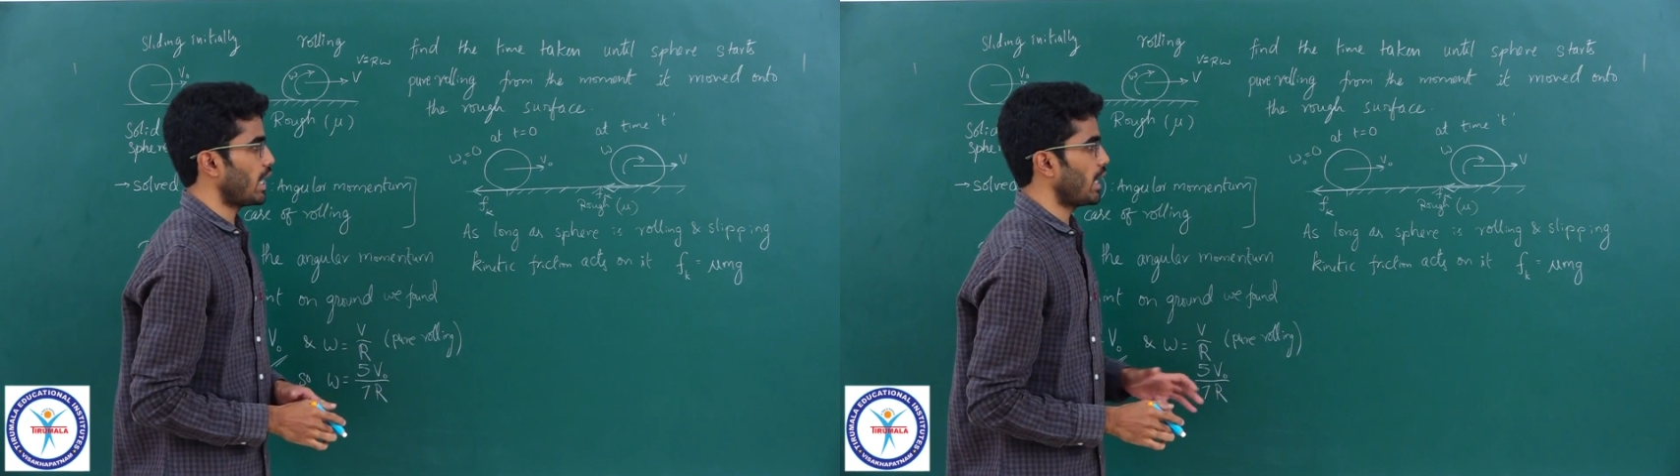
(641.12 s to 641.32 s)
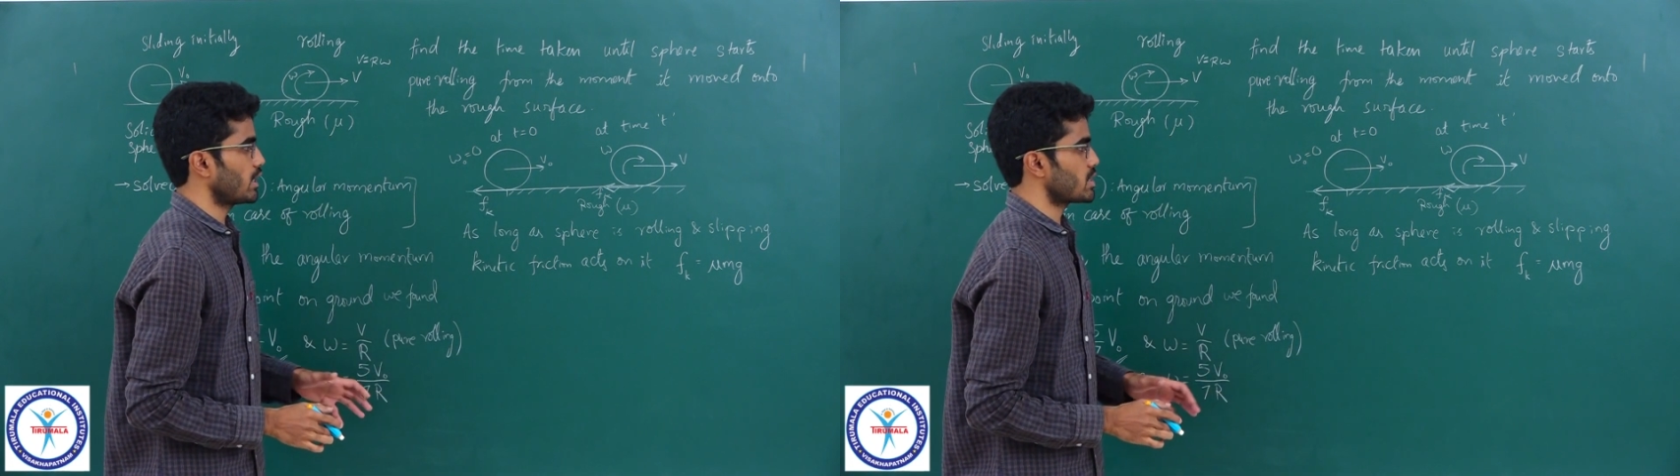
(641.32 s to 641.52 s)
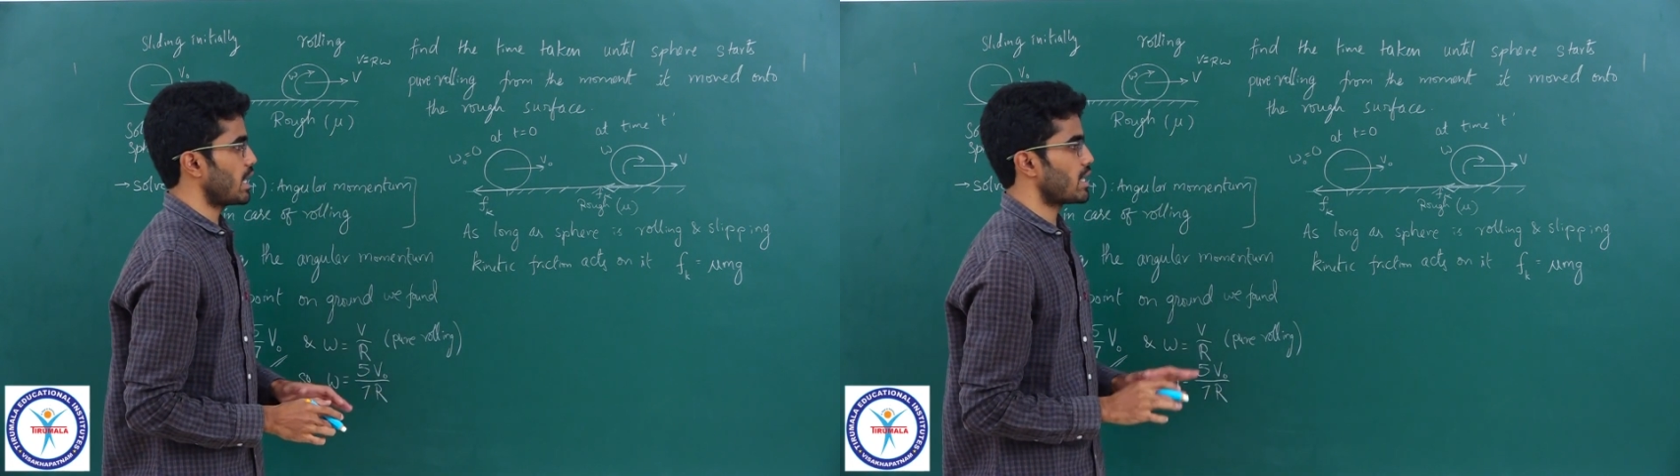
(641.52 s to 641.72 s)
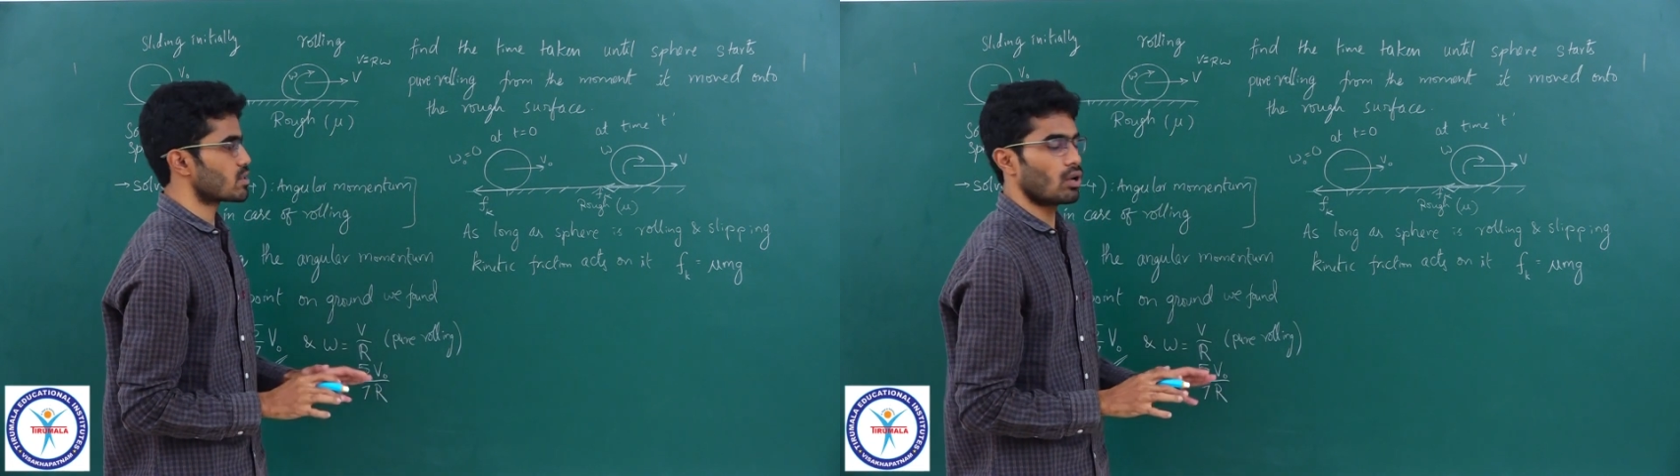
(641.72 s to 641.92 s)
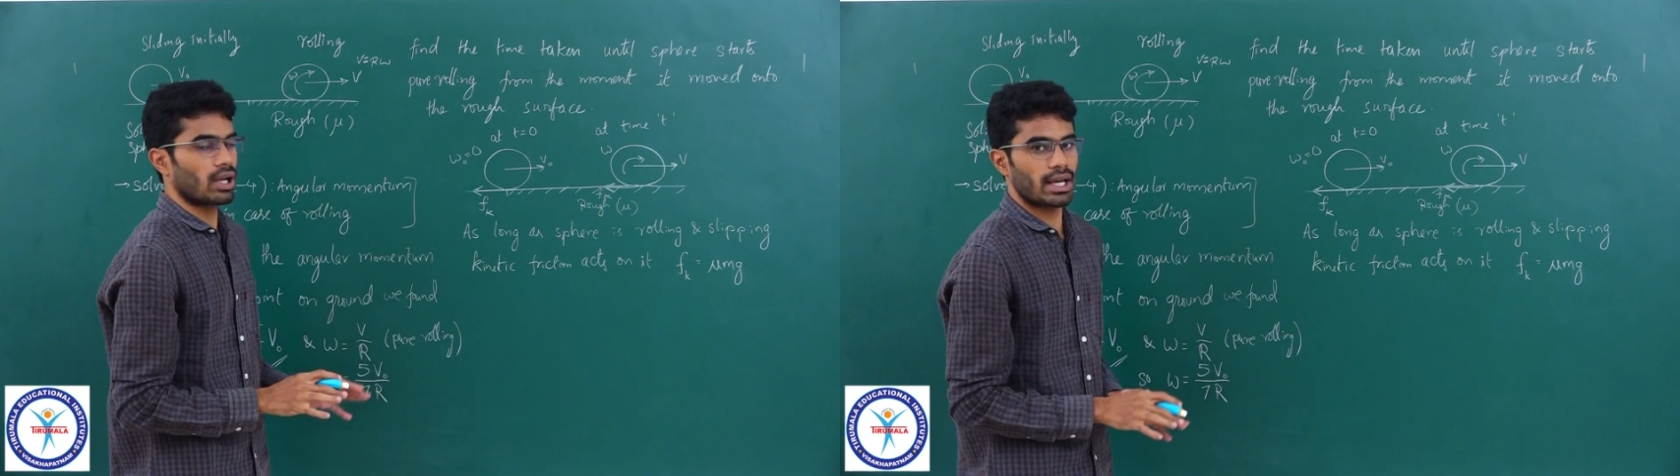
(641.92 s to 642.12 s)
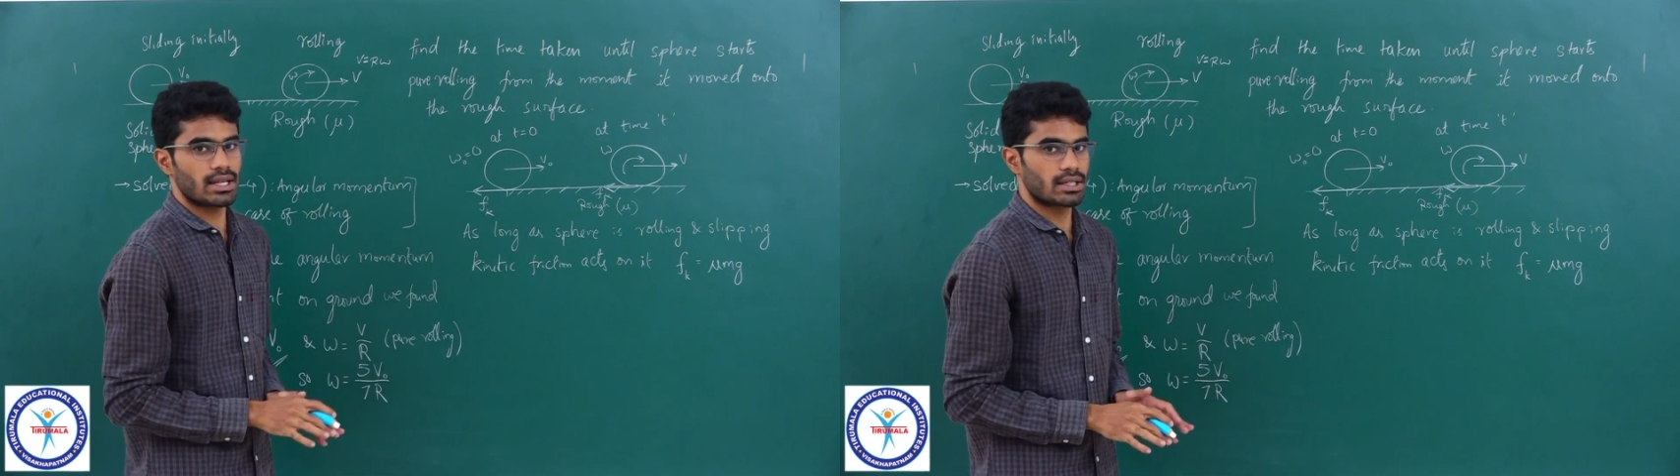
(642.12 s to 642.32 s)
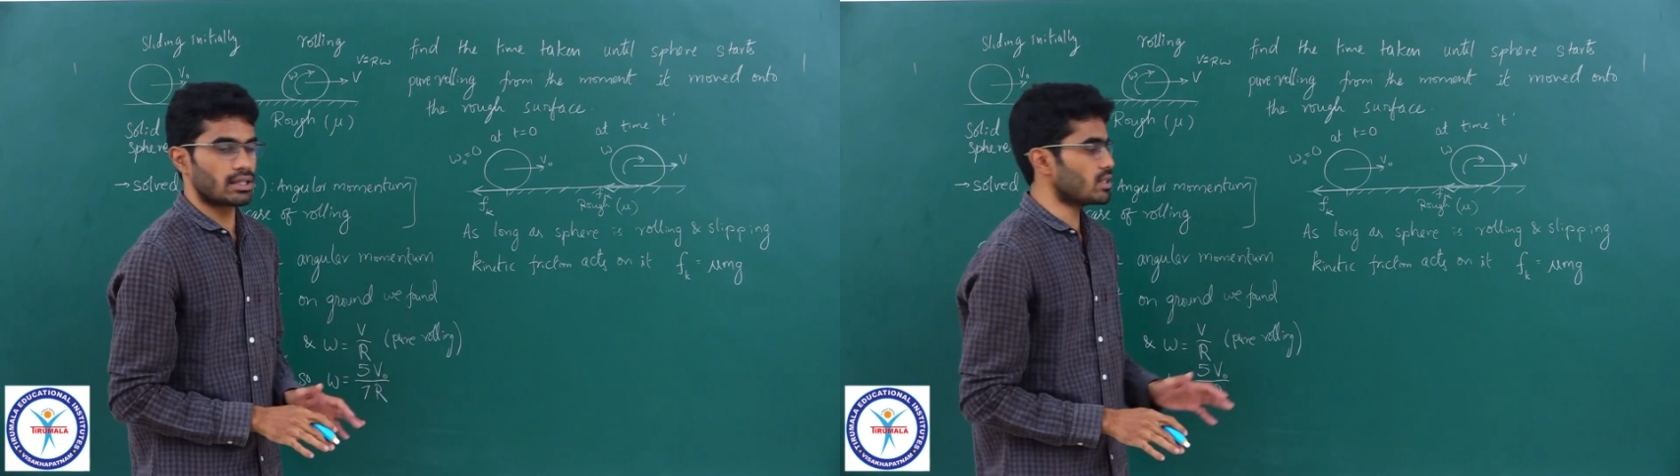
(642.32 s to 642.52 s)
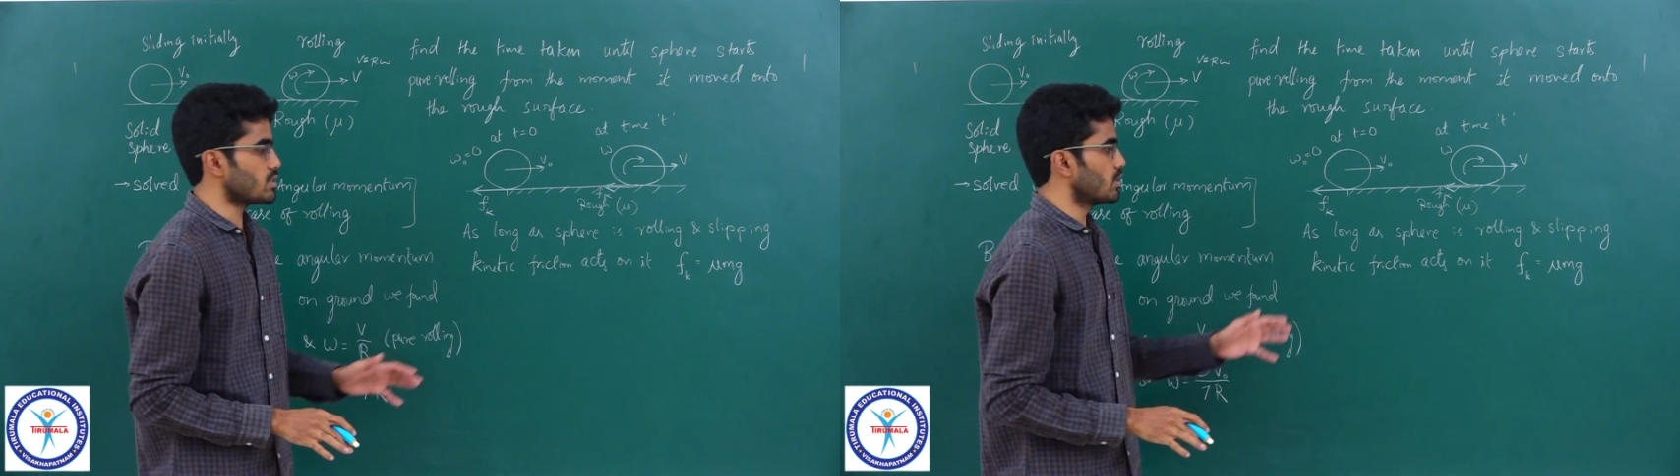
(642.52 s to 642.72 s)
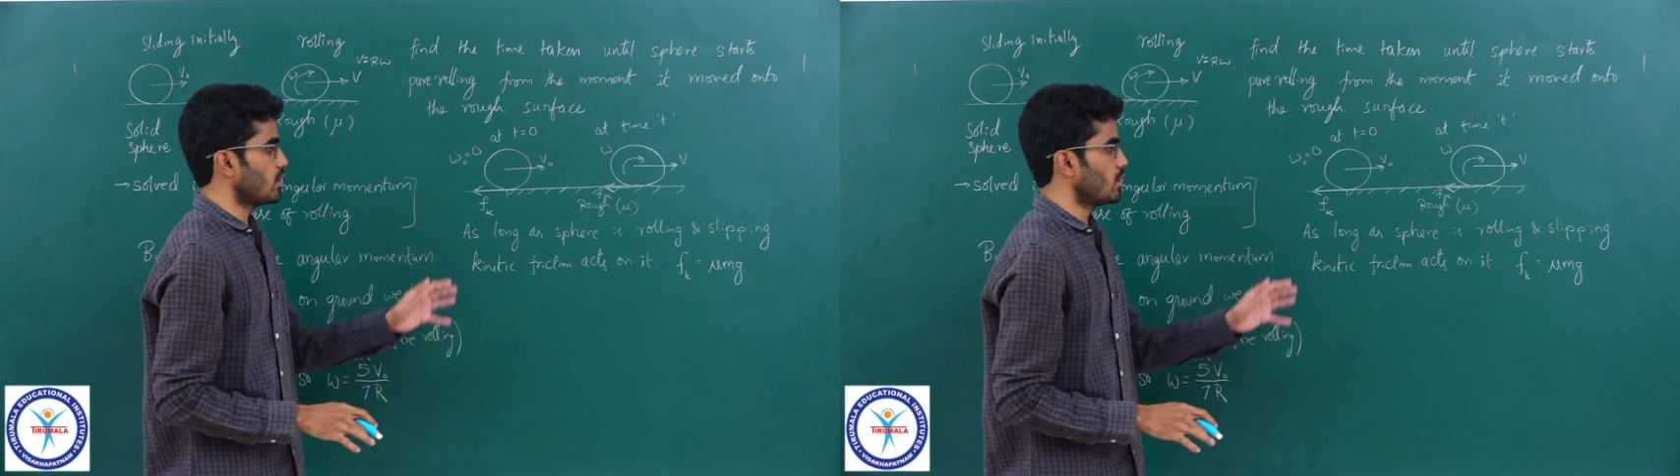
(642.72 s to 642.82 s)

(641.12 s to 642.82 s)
acts as long as it is